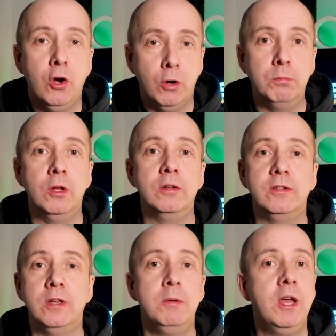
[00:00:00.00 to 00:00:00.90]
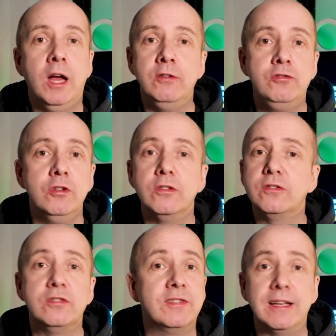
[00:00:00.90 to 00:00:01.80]
uploading them, and
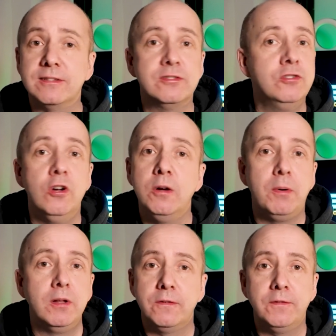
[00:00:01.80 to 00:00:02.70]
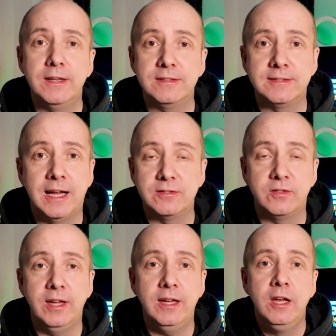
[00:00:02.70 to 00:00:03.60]
just that snowball effect starts
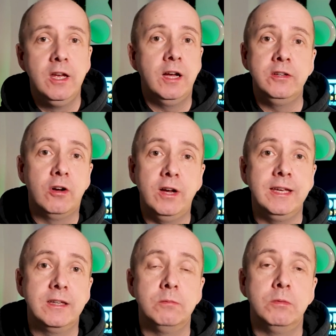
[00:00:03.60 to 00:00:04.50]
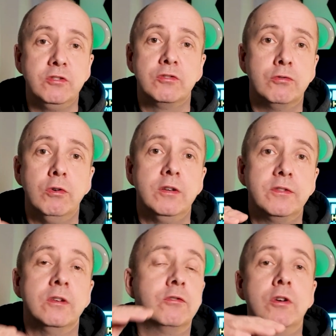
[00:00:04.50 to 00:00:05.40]
to hit and your income would just grows
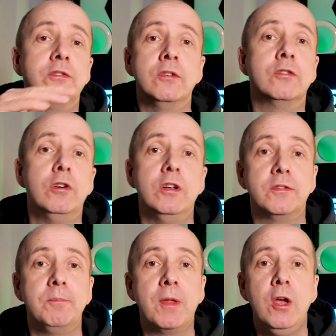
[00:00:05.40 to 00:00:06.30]
and grows and grows.